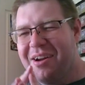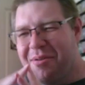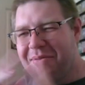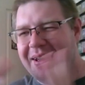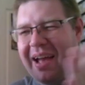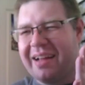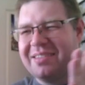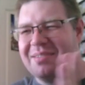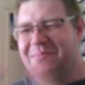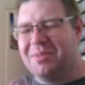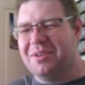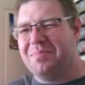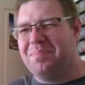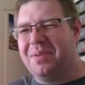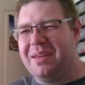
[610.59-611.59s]
We got some
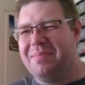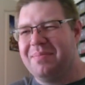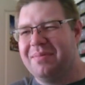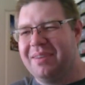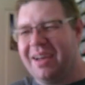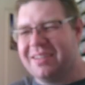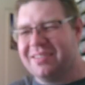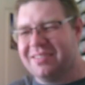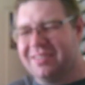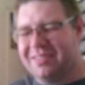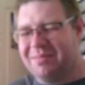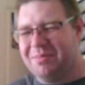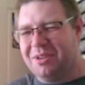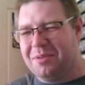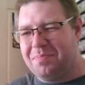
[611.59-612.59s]
good people. We got
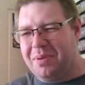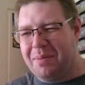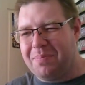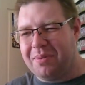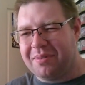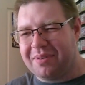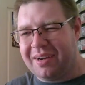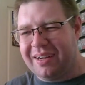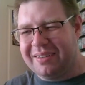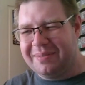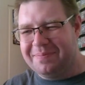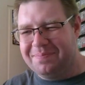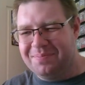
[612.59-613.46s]
some good people around.